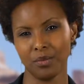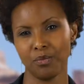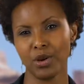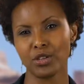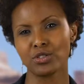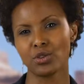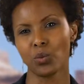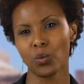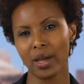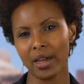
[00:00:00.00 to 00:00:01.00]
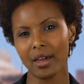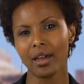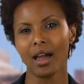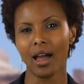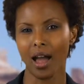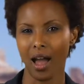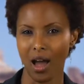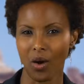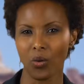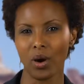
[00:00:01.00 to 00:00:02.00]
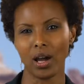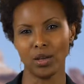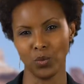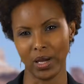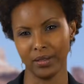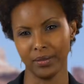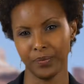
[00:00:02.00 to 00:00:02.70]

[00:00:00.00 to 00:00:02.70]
based on where, how, and when.